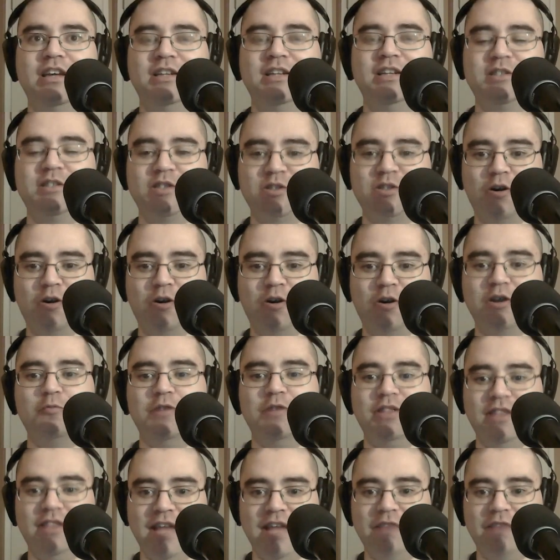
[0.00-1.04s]
started
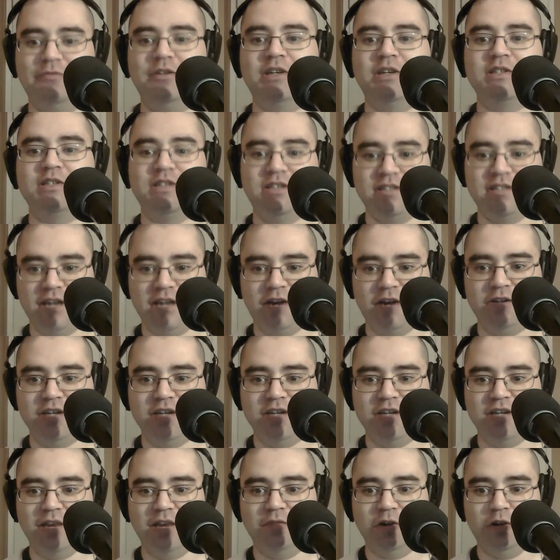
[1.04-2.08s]
with Netflix and
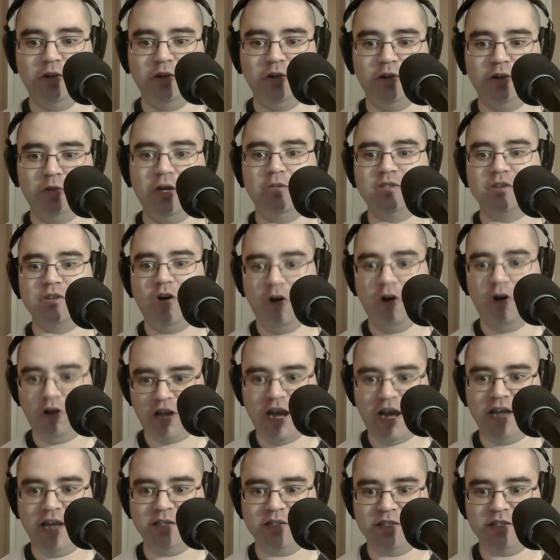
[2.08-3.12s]
Daredevil, but it was all
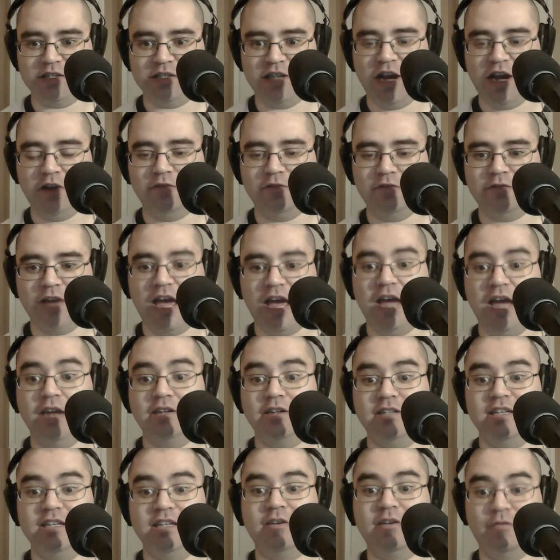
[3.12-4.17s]
kinds of stuff. And
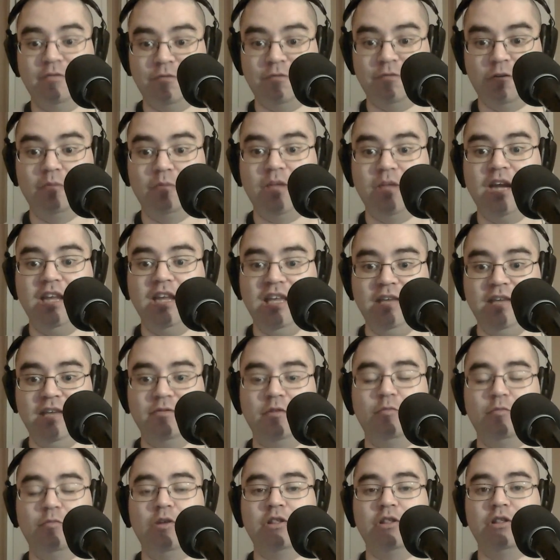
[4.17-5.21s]
he confirmed that
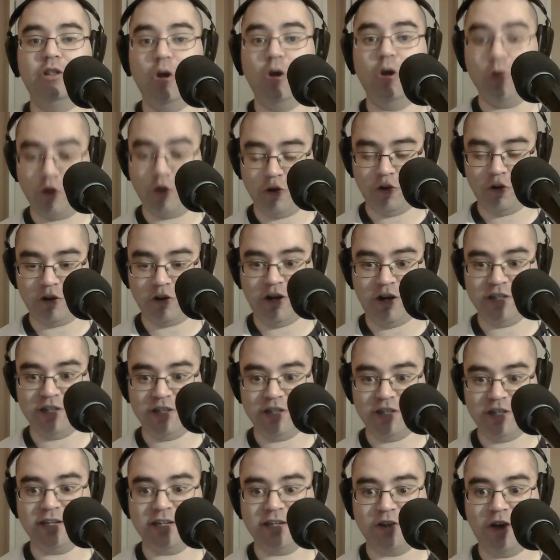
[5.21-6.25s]
even with local
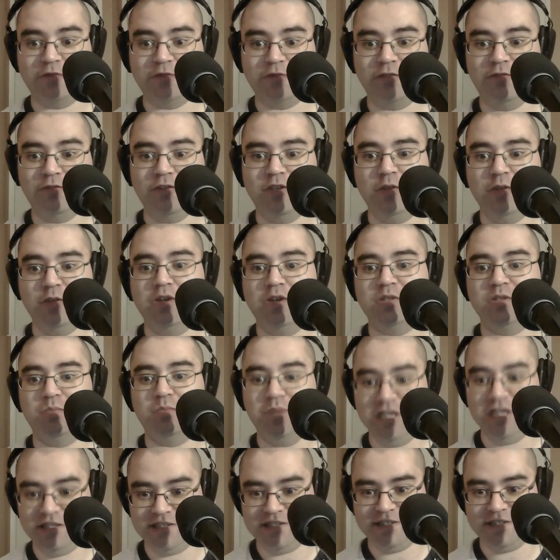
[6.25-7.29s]
content off of a
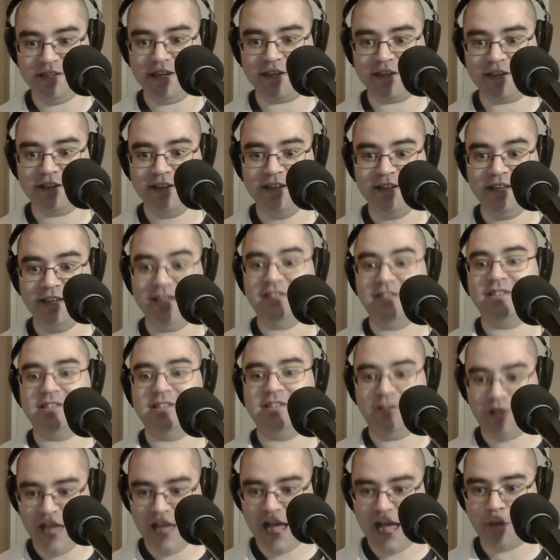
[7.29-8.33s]
USB stick, it
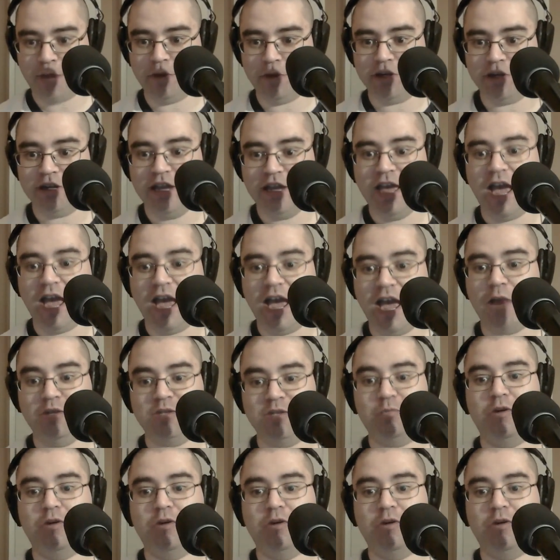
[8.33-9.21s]
still happened. At which point